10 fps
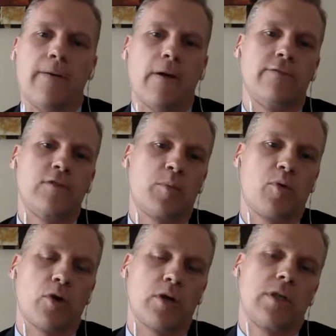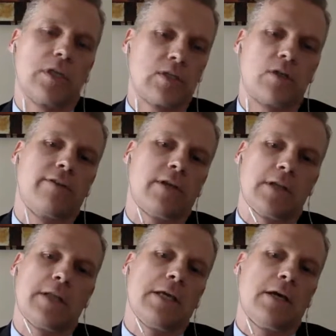of support serving
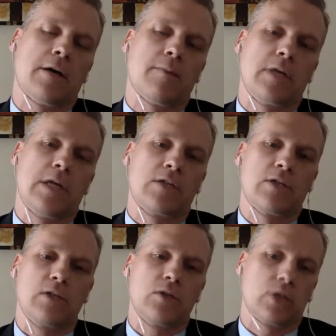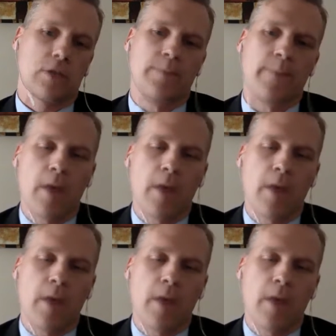the um, institution.